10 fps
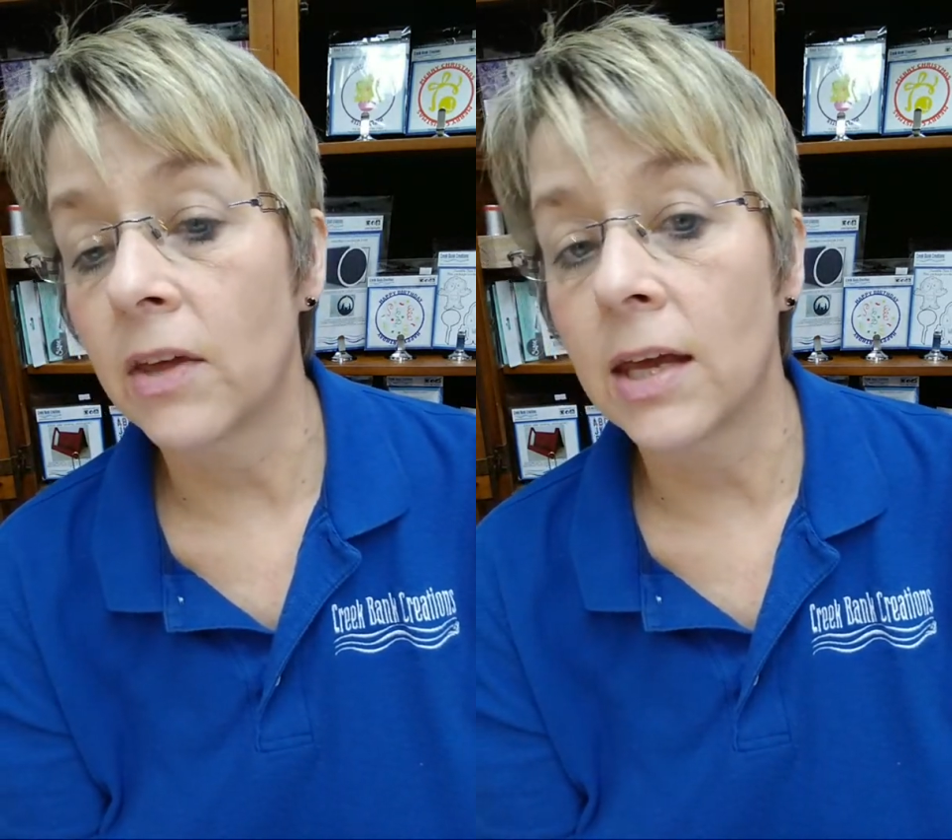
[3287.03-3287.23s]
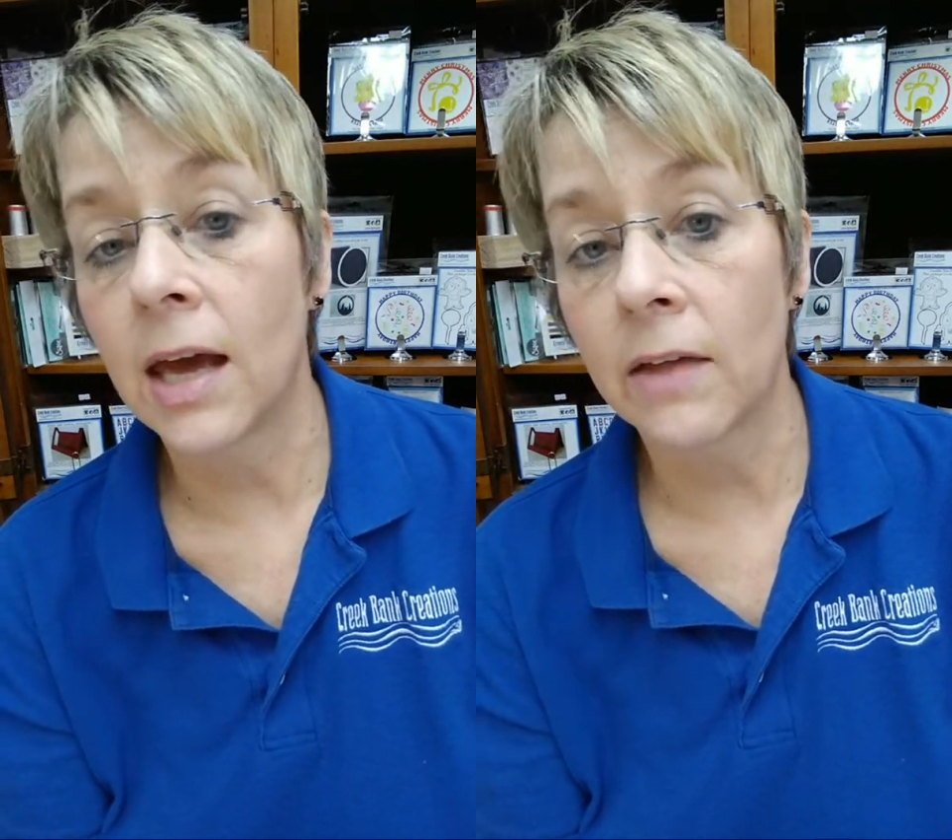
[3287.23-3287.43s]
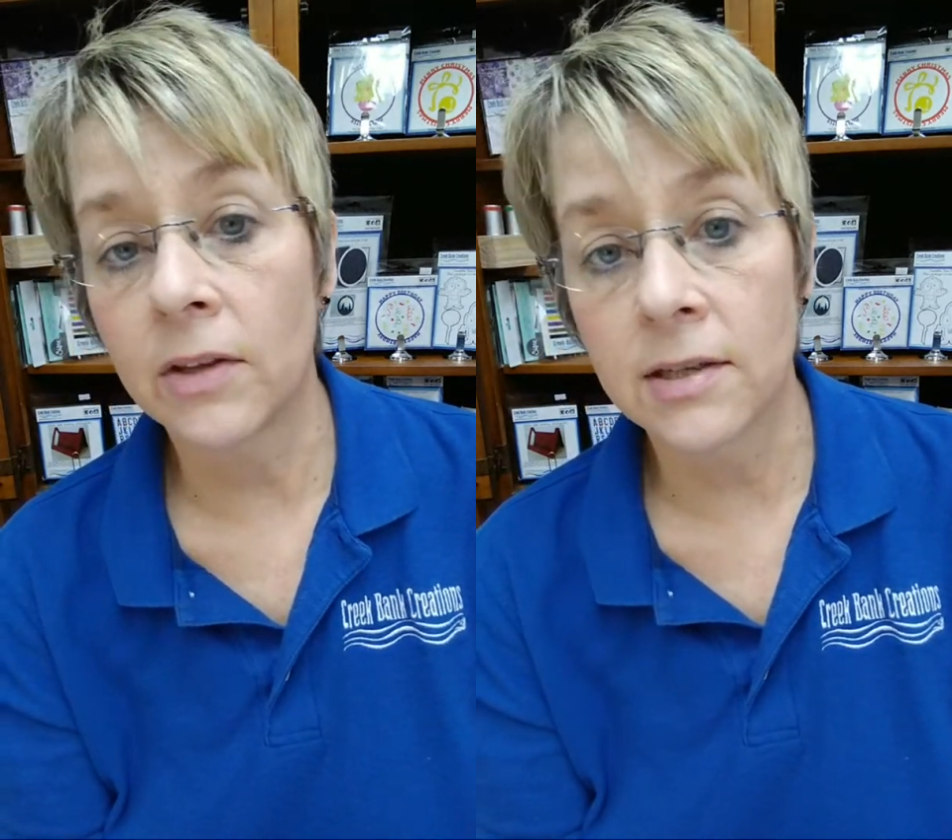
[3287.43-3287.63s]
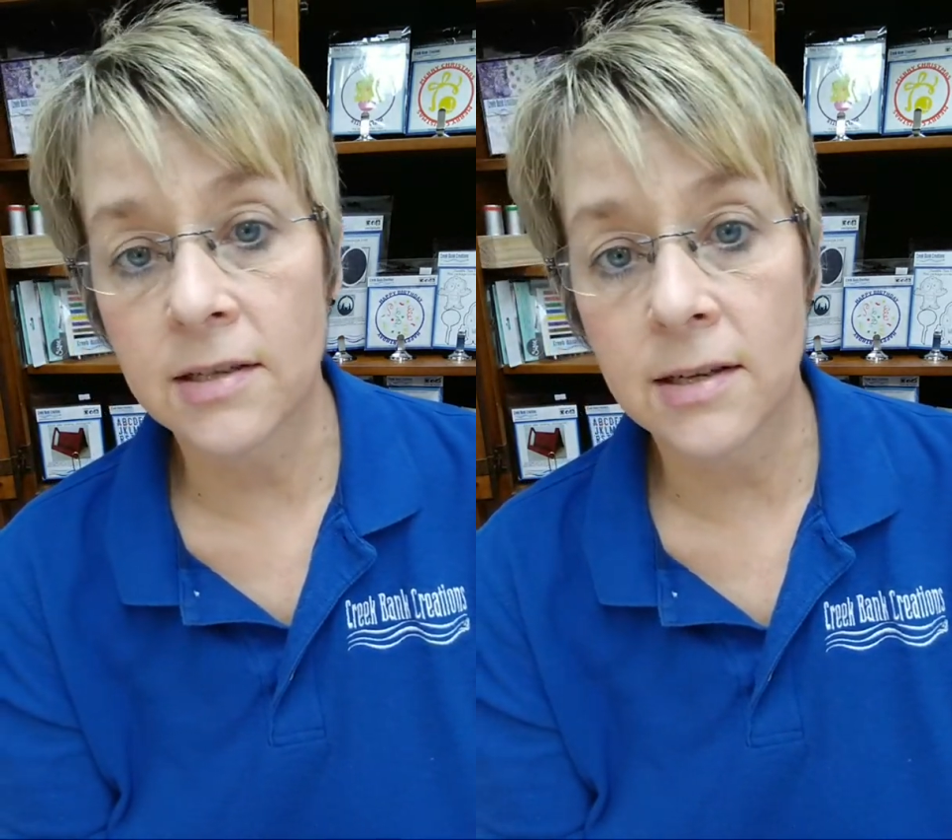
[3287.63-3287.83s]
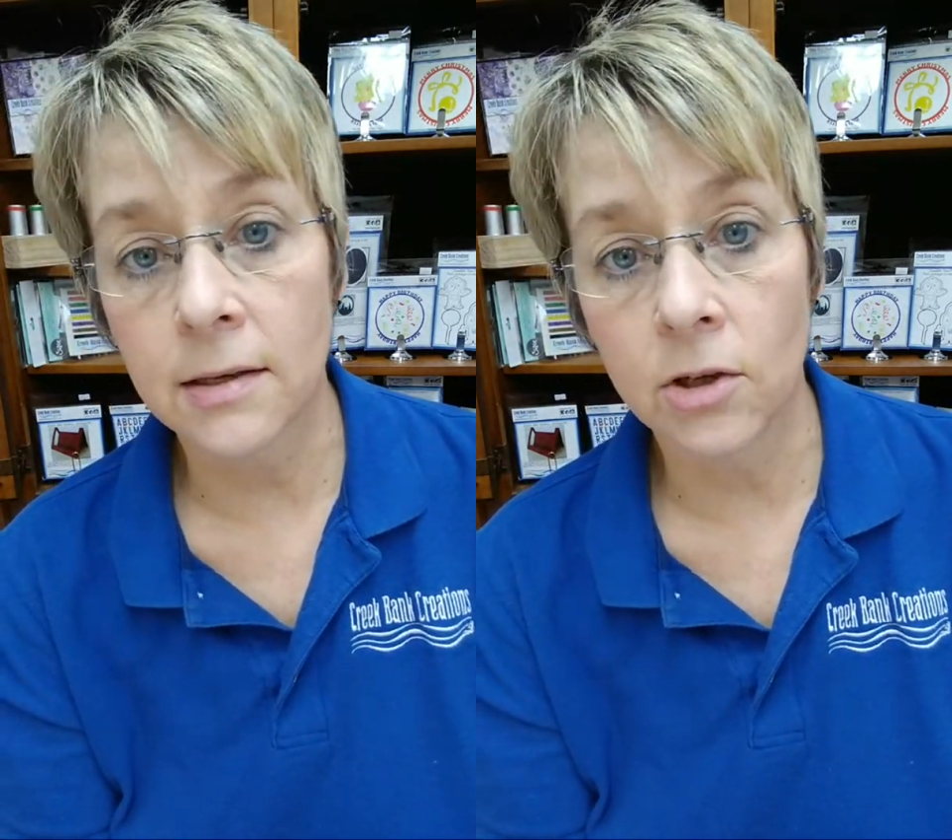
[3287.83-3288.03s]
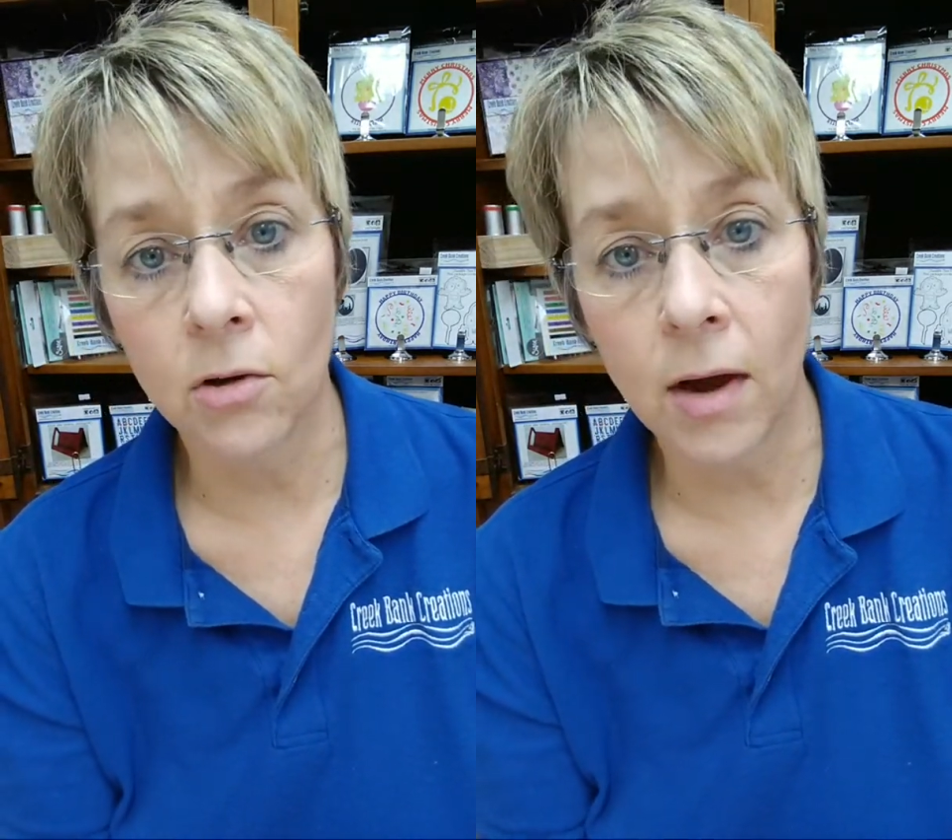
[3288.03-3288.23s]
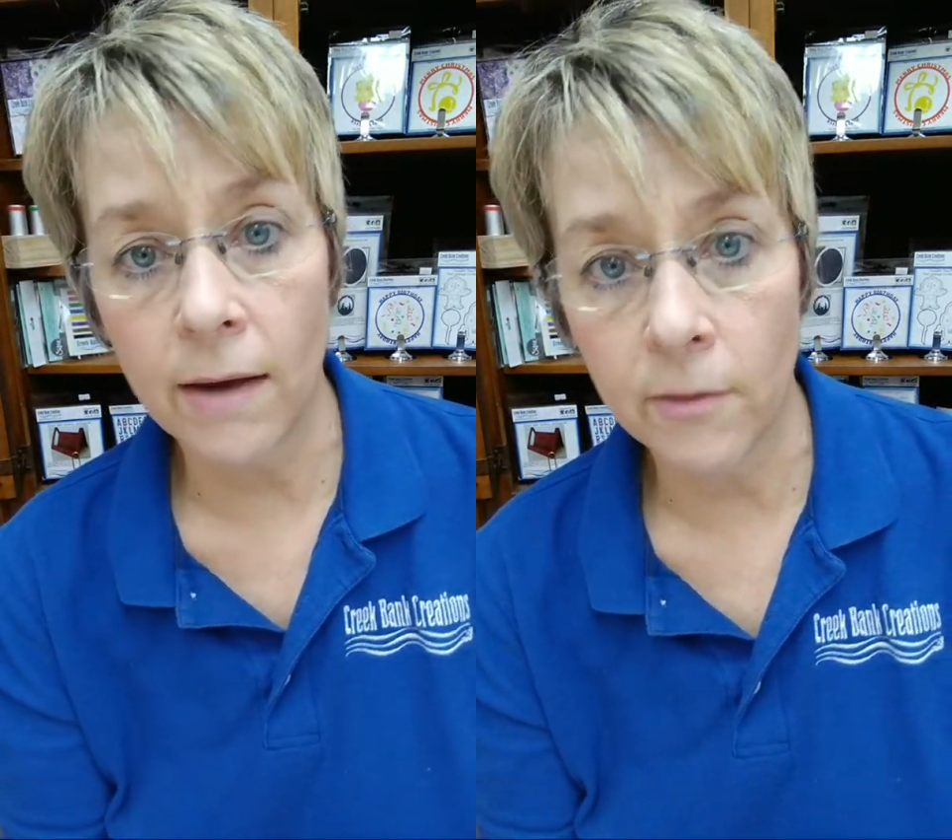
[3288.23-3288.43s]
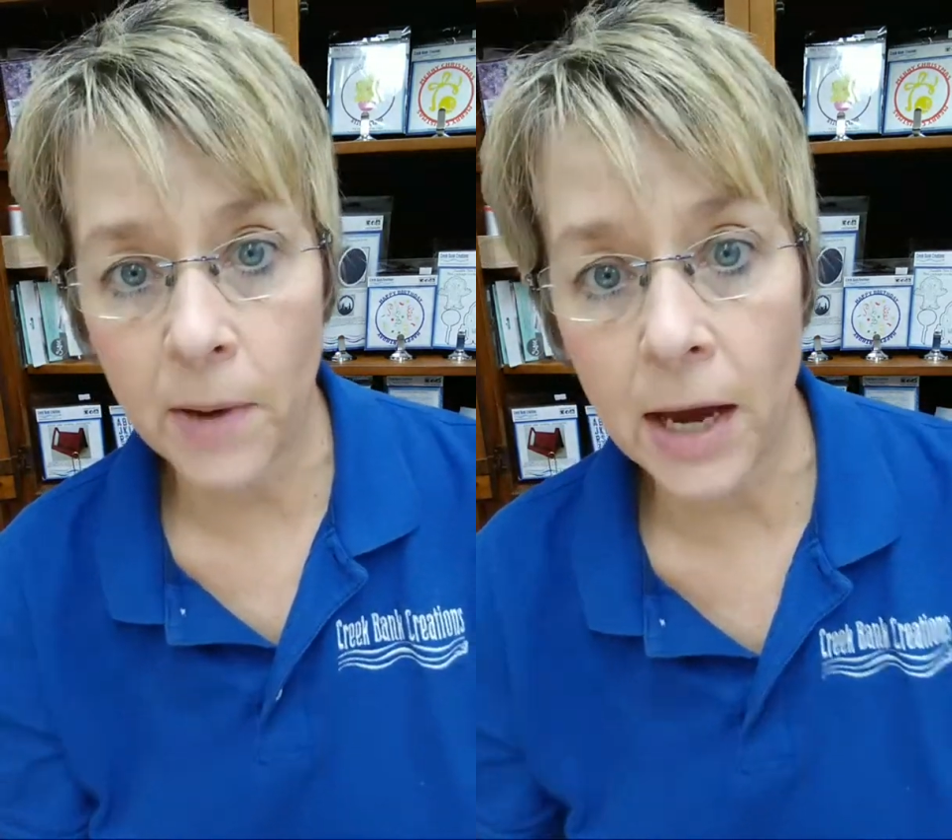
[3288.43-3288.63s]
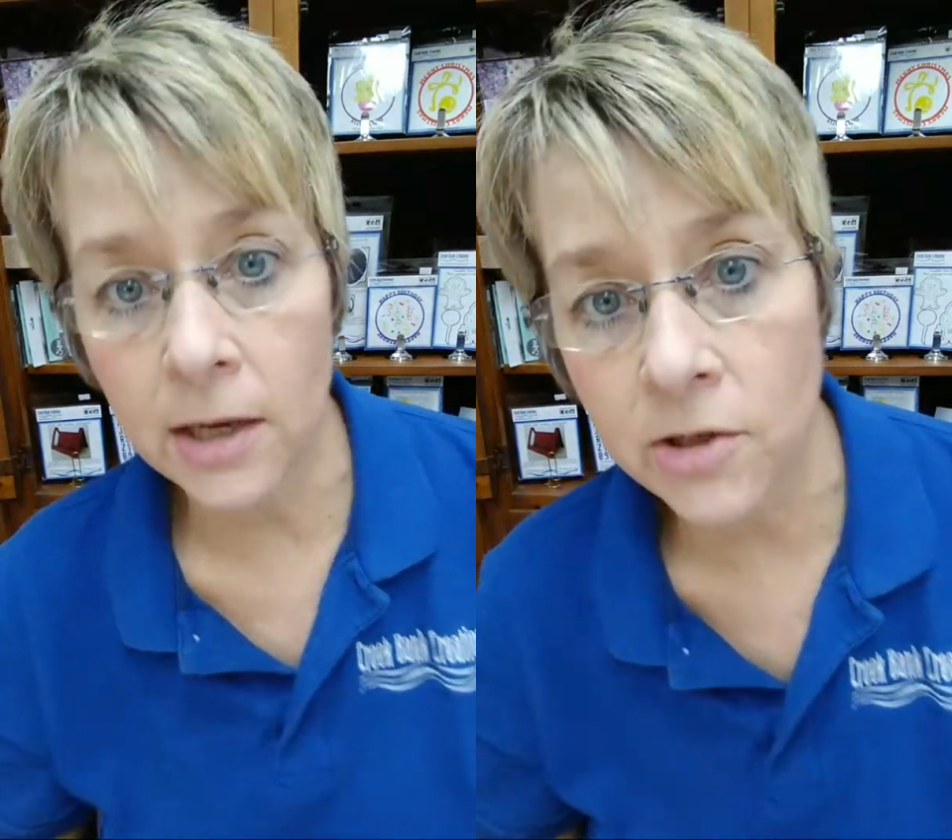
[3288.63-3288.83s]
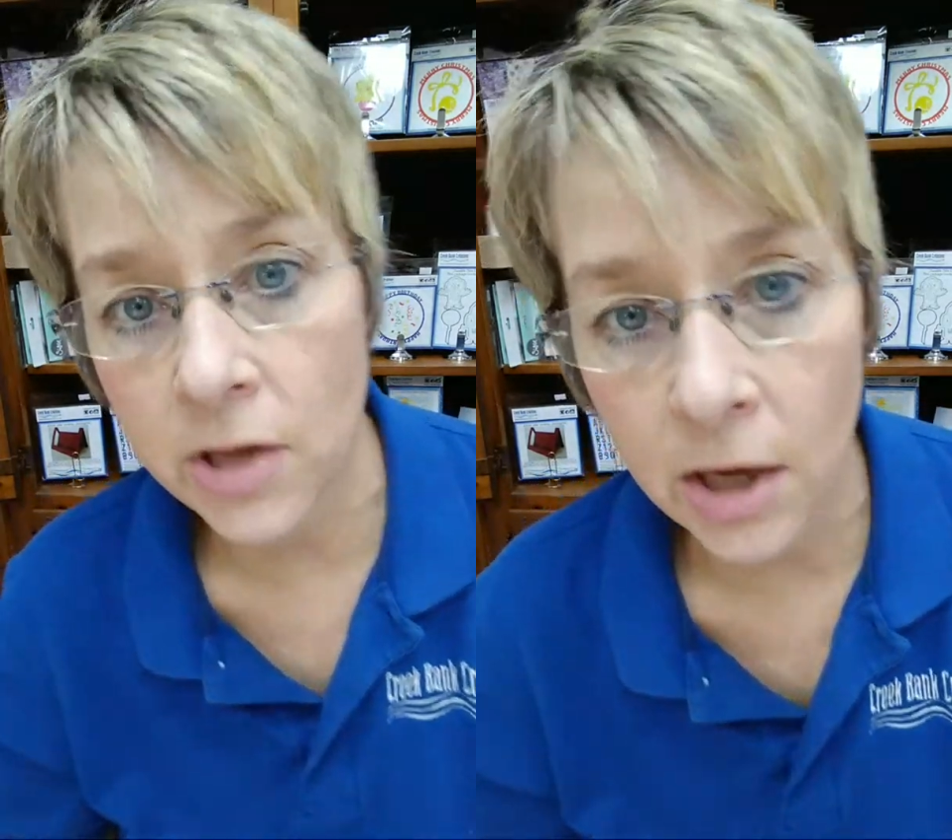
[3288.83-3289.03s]
Kathy, do you have a
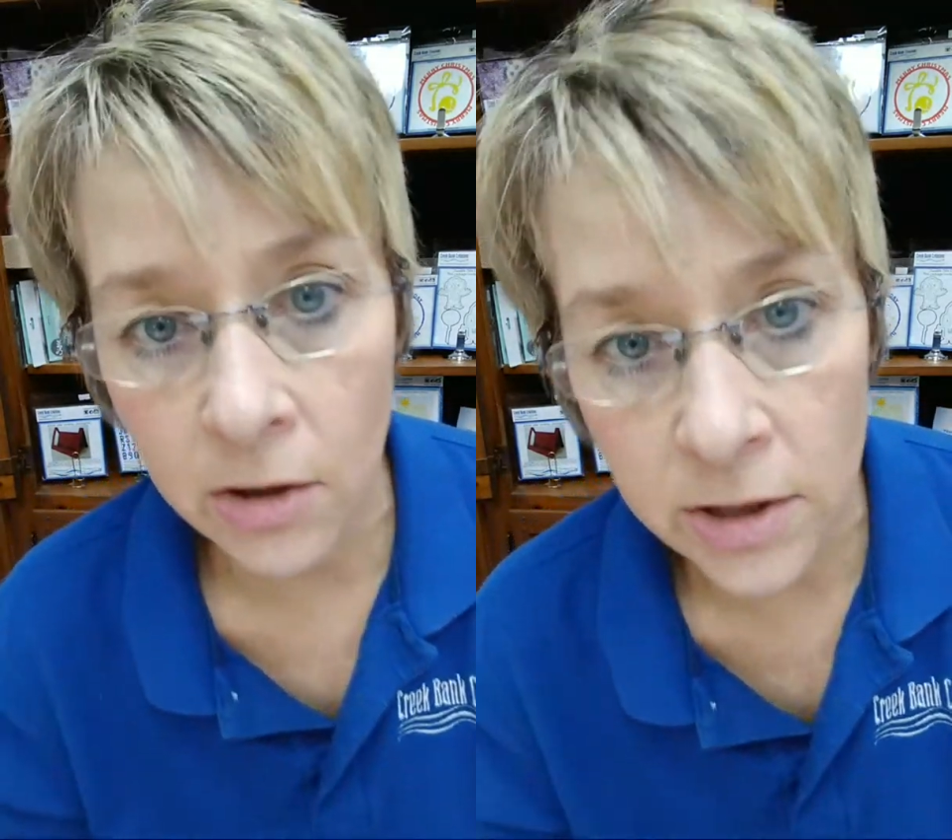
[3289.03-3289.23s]
package there,